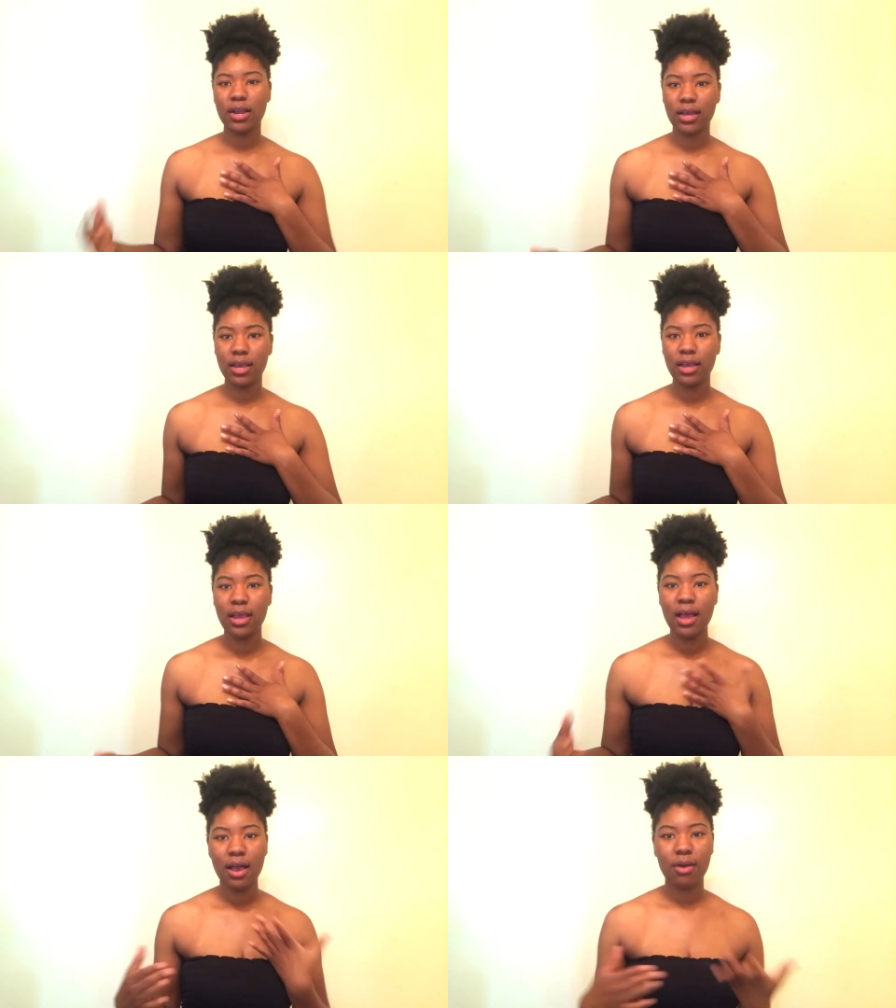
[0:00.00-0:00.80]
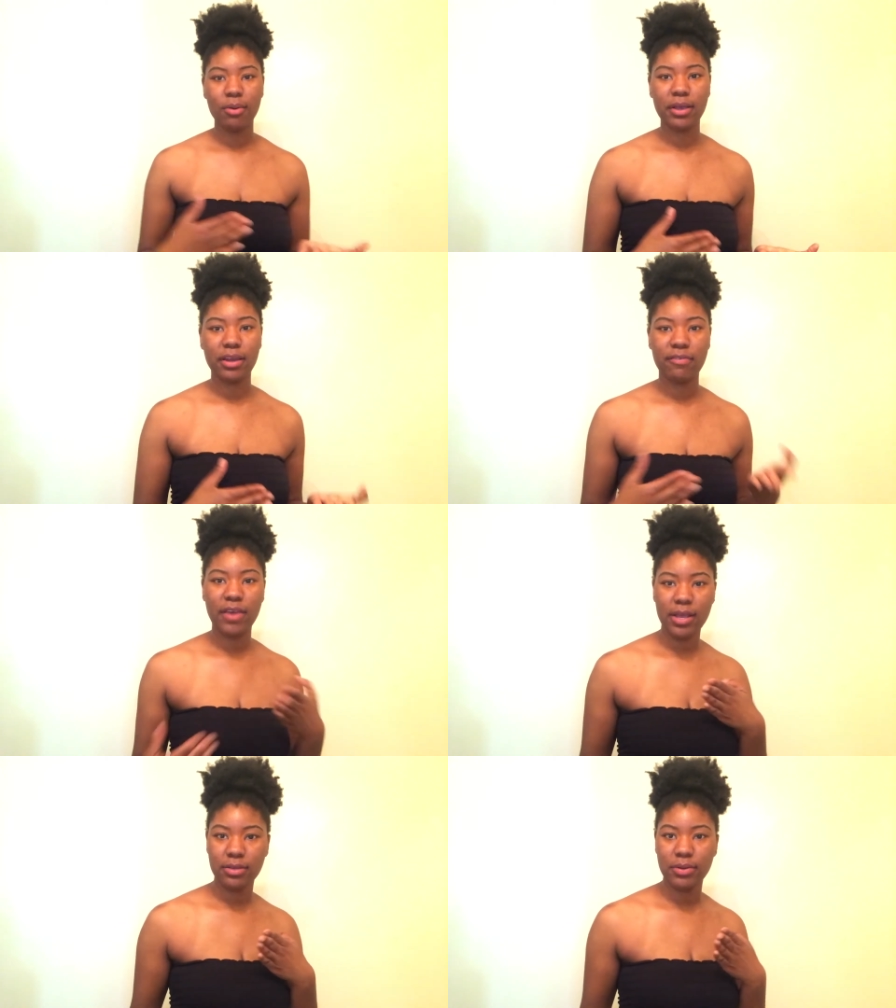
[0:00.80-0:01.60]
through Friday, I
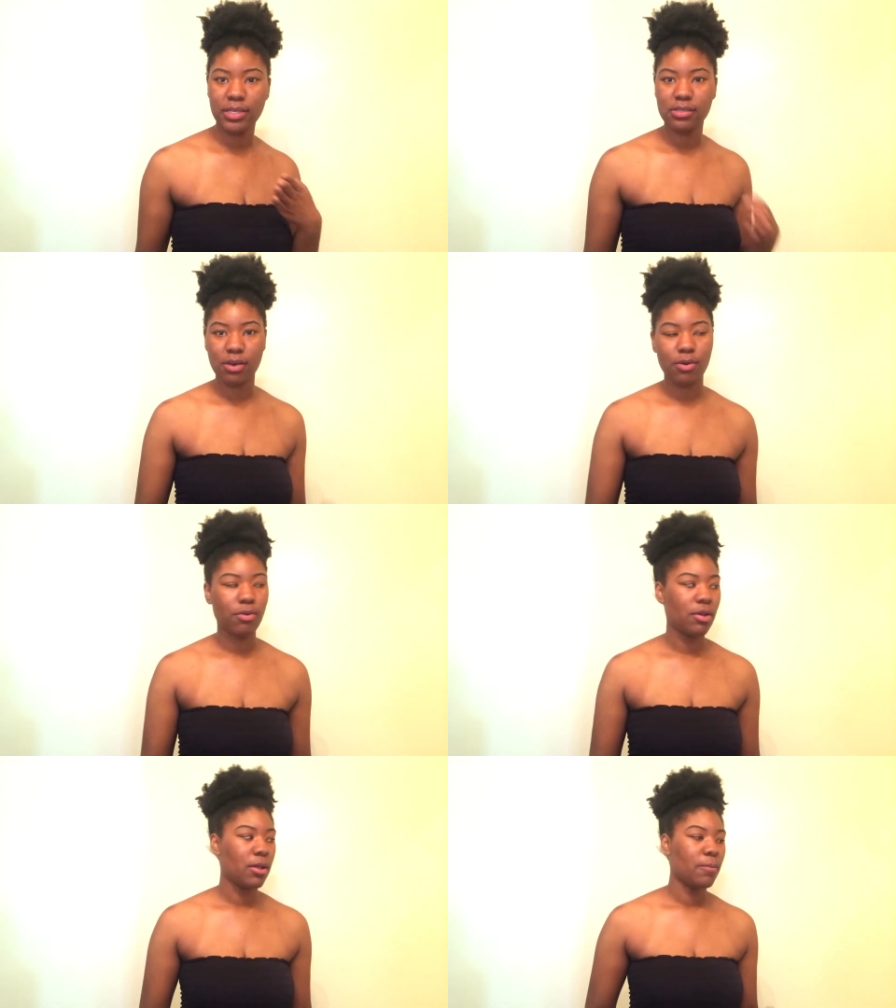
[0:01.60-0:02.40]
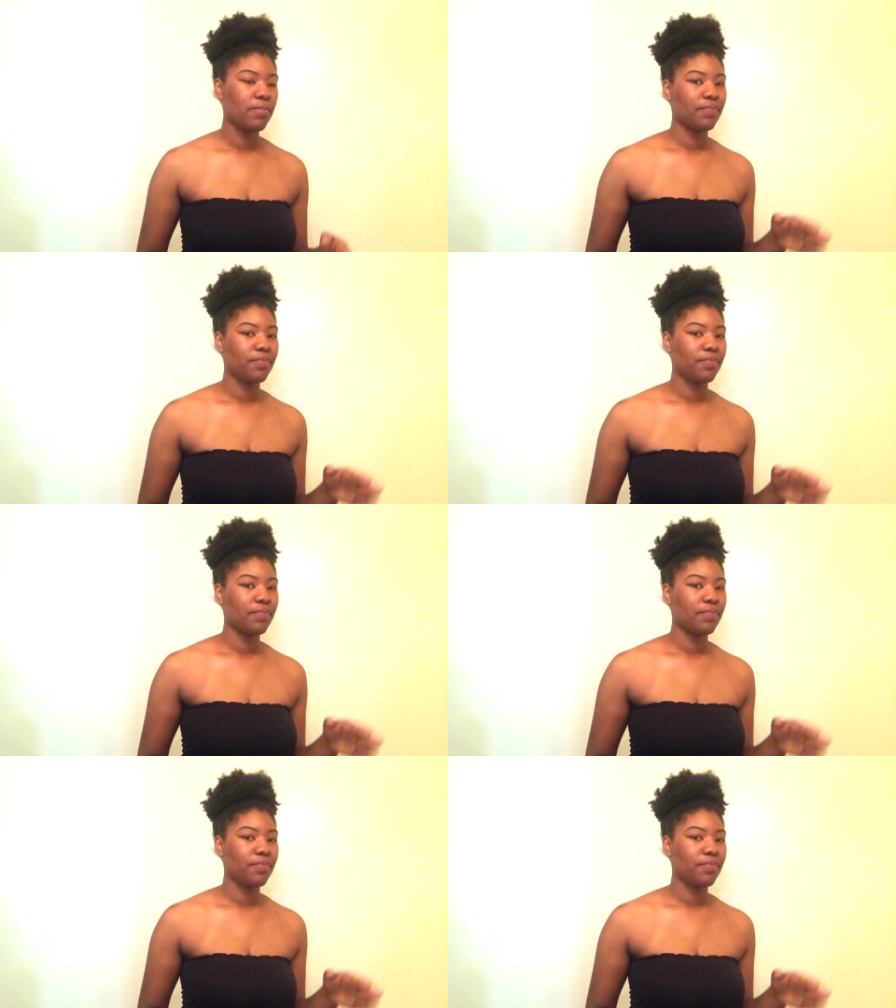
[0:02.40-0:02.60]
work at a factory, so